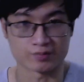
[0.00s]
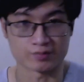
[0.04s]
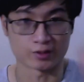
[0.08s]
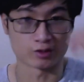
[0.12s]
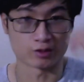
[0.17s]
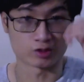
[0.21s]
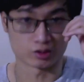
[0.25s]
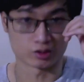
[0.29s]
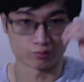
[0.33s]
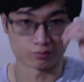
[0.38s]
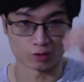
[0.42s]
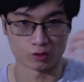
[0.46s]

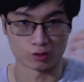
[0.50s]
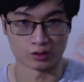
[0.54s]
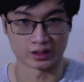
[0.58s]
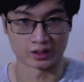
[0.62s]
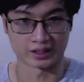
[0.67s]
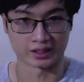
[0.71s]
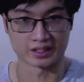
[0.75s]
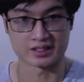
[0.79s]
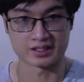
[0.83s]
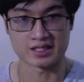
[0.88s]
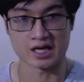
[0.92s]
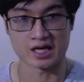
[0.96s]
opposed to
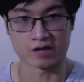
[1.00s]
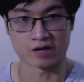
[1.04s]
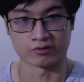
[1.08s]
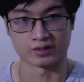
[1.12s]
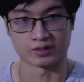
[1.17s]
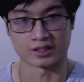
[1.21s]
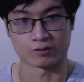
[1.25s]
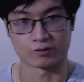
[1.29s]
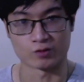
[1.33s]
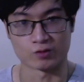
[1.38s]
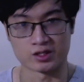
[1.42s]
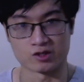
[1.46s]
pulling it down
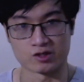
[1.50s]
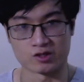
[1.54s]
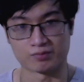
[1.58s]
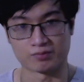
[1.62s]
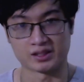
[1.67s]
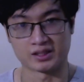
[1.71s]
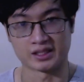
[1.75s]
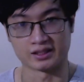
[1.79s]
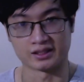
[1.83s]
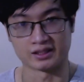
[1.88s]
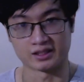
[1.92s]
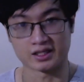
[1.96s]
like when you're
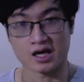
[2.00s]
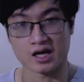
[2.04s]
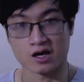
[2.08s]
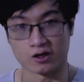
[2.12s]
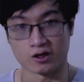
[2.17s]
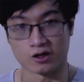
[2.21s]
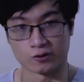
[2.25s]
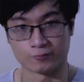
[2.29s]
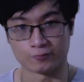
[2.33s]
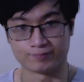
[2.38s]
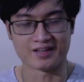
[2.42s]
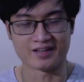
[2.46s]
playing
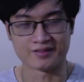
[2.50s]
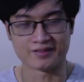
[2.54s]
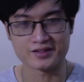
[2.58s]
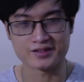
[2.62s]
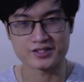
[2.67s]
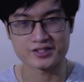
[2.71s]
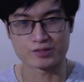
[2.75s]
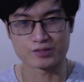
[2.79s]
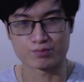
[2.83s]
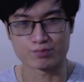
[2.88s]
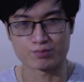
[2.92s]
legato. And this is